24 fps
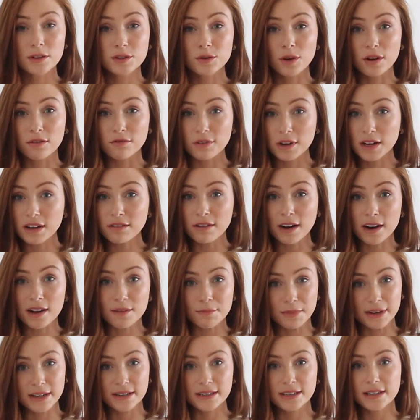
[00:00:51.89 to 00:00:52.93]
so I really
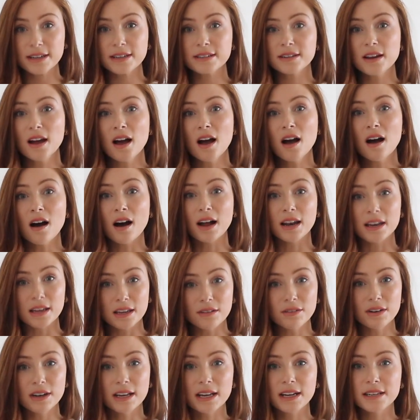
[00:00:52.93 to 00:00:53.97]
recommend it. I'll
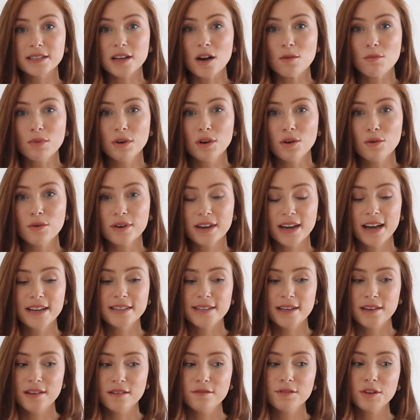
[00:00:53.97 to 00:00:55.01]
leave a link down below in case
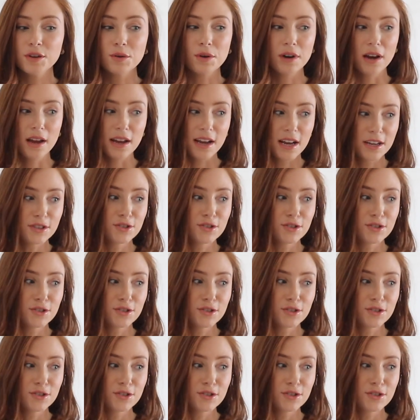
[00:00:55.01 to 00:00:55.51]
any of you are like